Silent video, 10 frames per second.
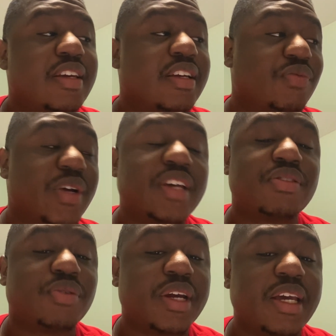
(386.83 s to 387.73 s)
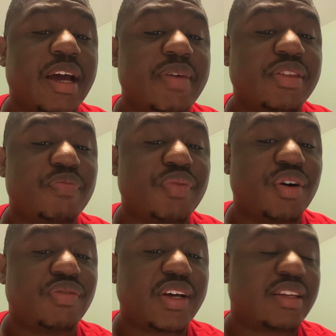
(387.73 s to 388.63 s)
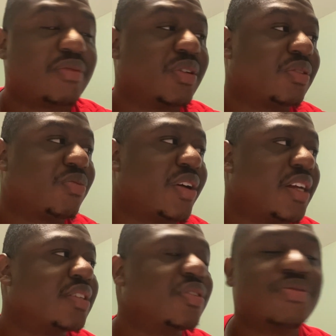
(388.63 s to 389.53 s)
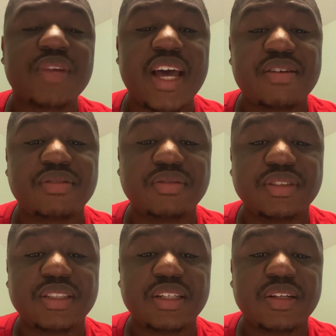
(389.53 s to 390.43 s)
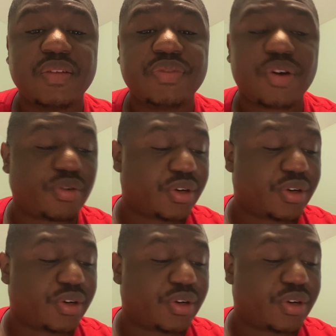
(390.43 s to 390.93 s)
Week 3, they're both, I think, they're 1-2 now? Or they're